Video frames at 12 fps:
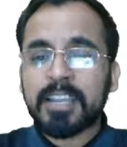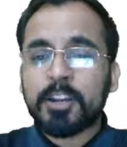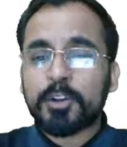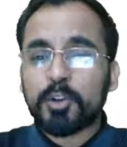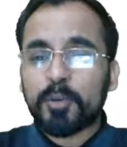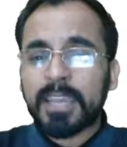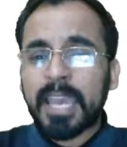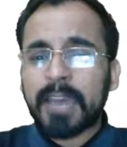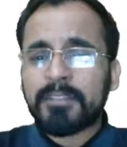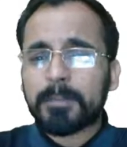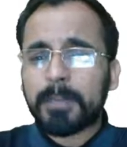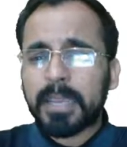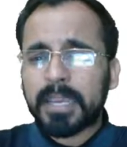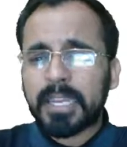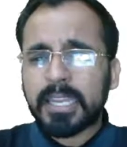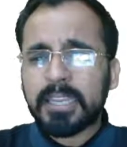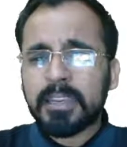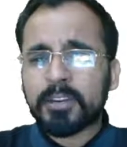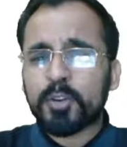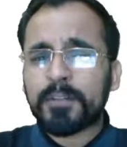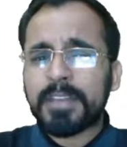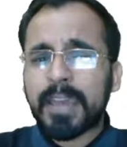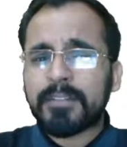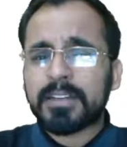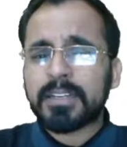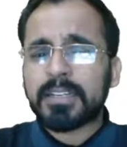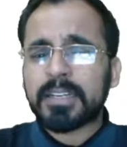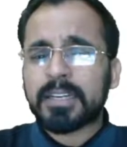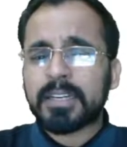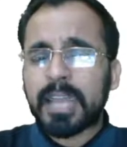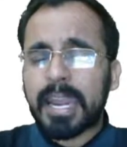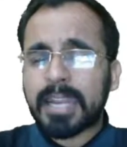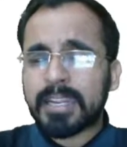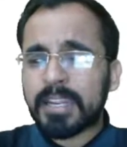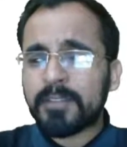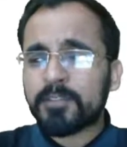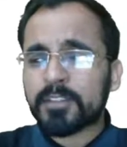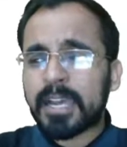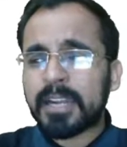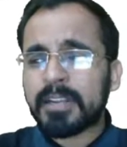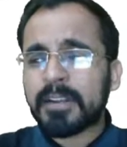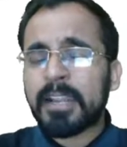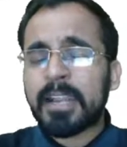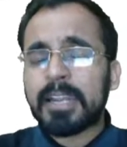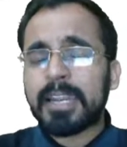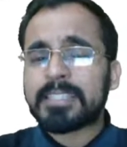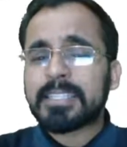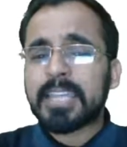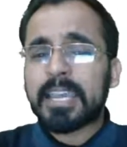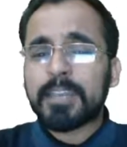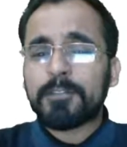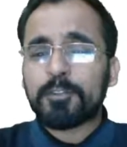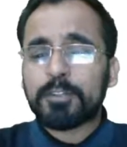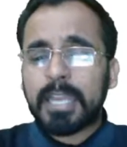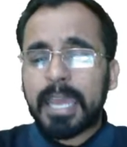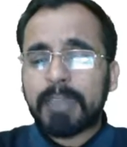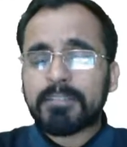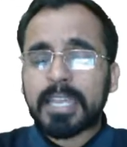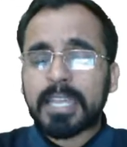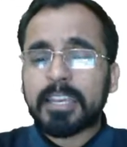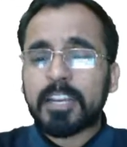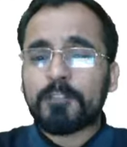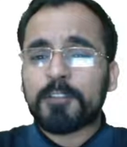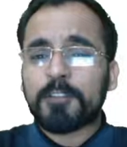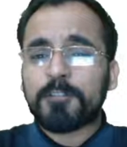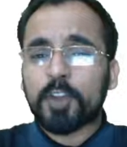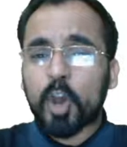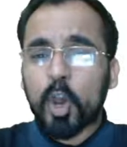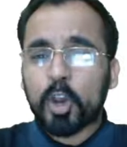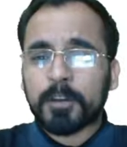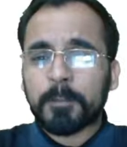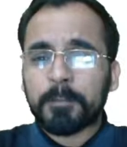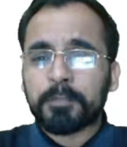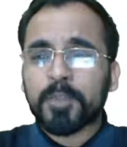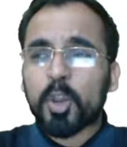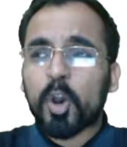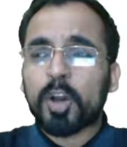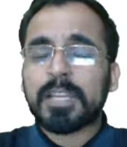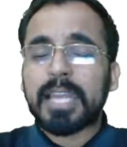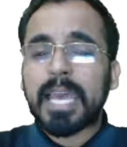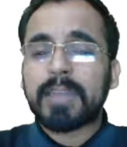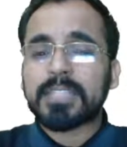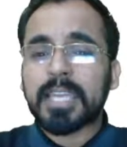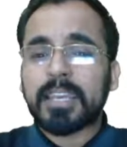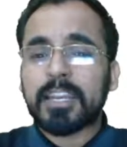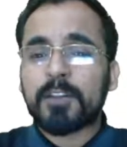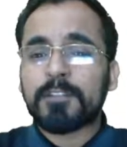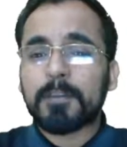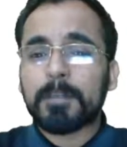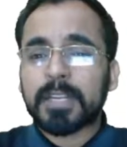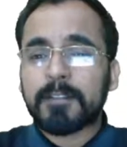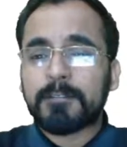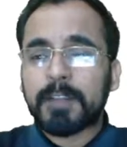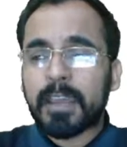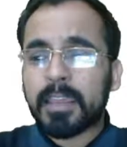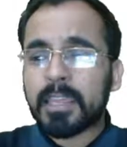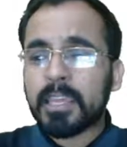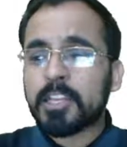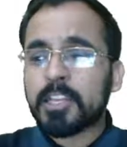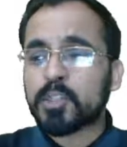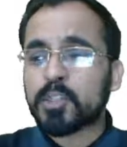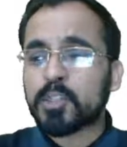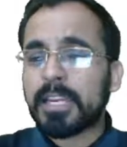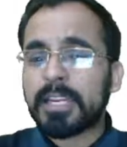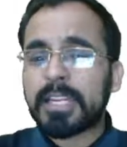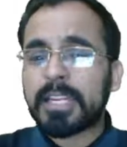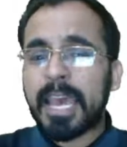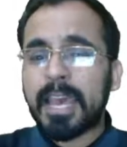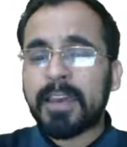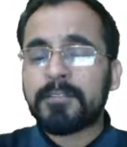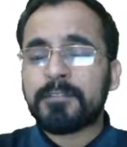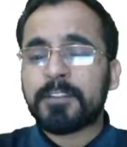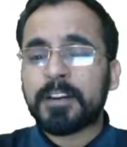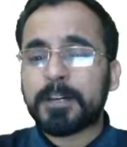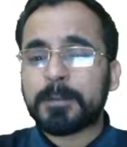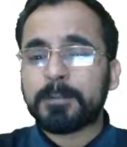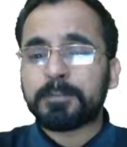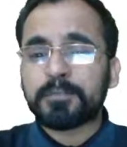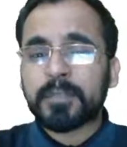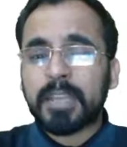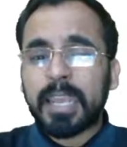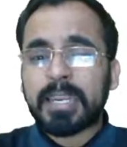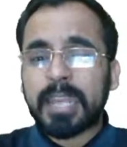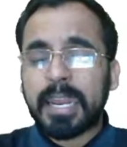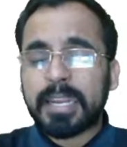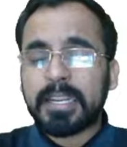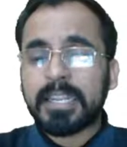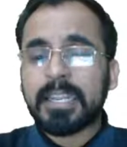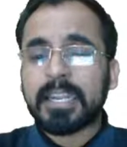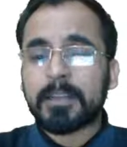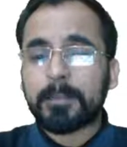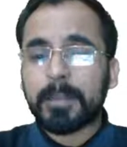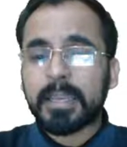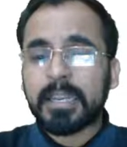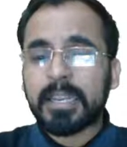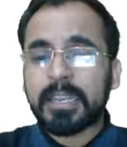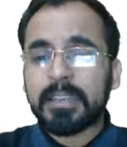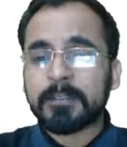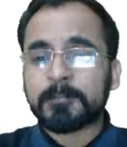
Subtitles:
do we have a beginning? Do we have an ending for that? Let's say I give you the life cycle of a frog or the life cycle of a butterfly. So will it have an ending and a beginning?